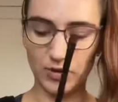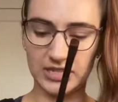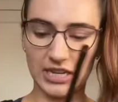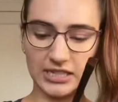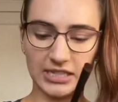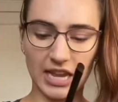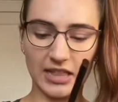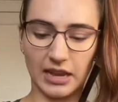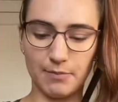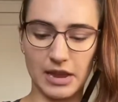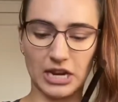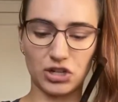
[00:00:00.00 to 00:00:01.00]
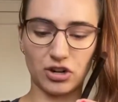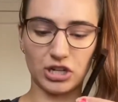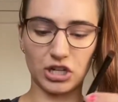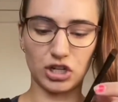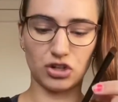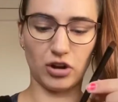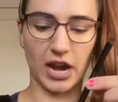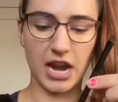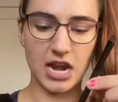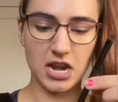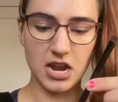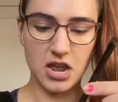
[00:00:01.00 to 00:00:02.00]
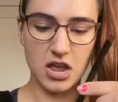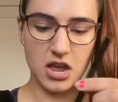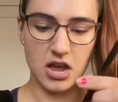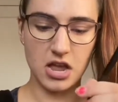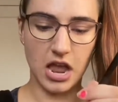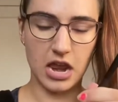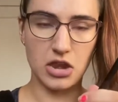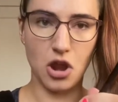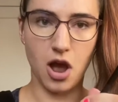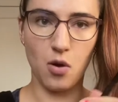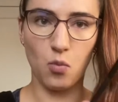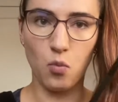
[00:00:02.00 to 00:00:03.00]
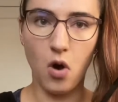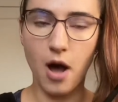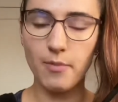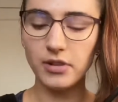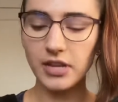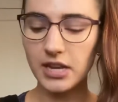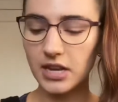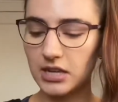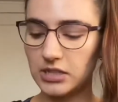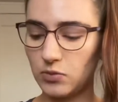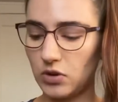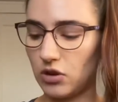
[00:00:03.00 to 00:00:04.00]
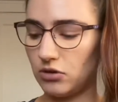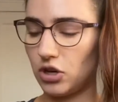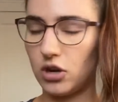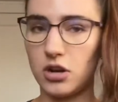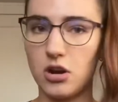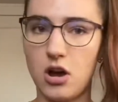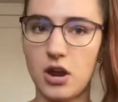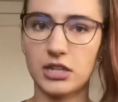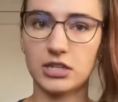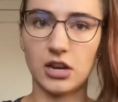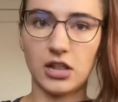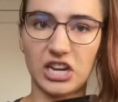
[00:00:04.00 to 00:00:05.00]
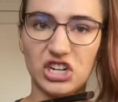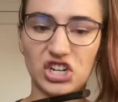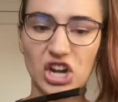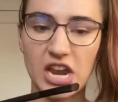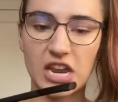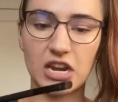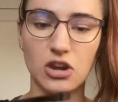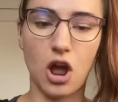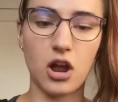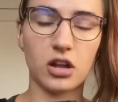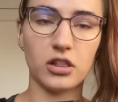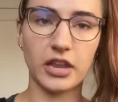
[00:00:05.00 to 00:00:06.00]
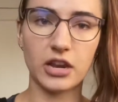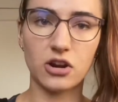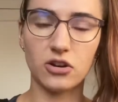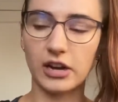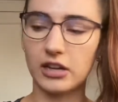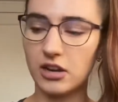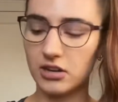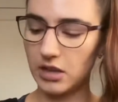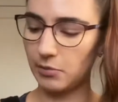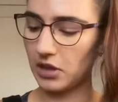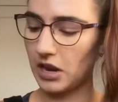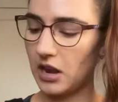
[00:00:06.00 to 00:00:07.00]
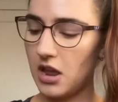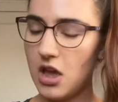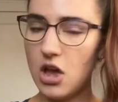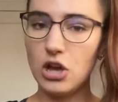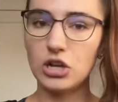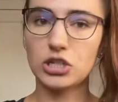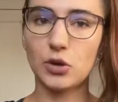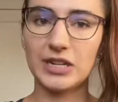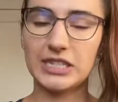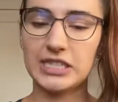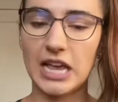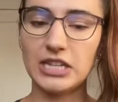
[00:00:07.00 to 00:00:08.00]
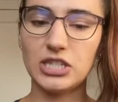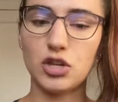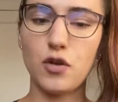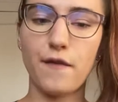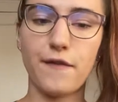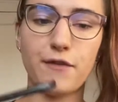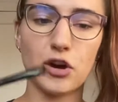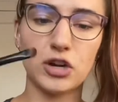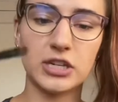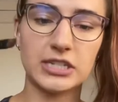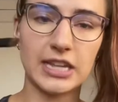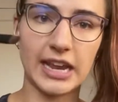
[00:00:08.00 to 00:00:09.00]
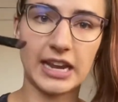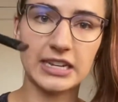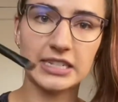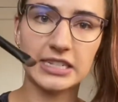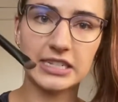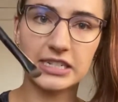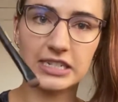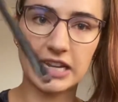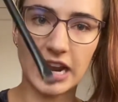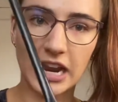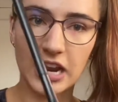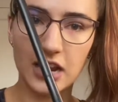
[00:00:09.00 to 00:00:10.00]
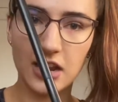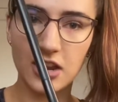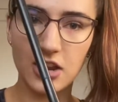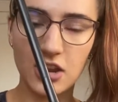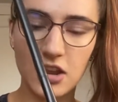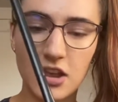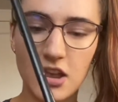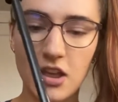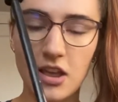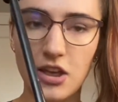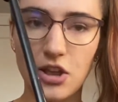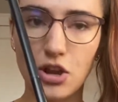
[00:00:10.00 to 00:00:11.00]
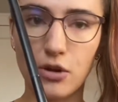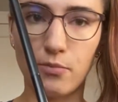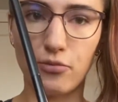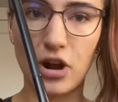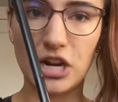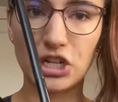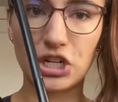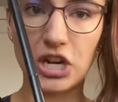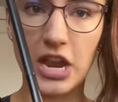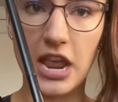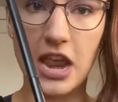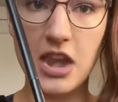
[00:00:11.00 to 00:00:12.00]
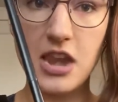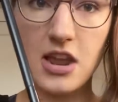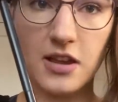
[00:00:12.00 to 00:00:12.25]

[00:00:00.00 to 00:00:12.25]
does say like make sure it's straight and not wobbly, because when you turn it on, it's gonna like shake and not clean correctly or something. So it says to first like stick your brush in. It